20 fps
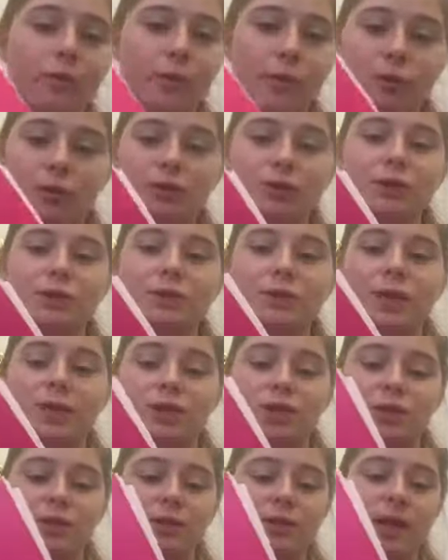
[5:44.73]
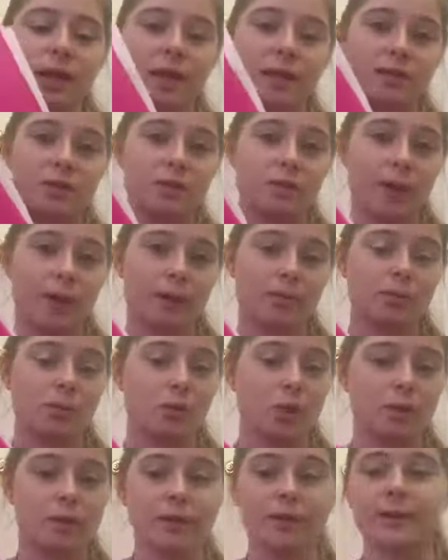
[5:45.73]
folder that just has random
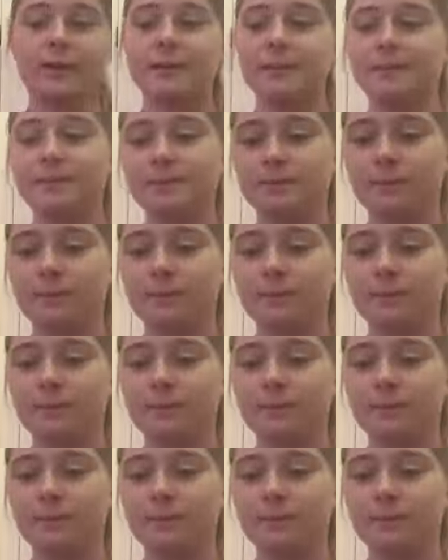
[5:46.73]
junk in it.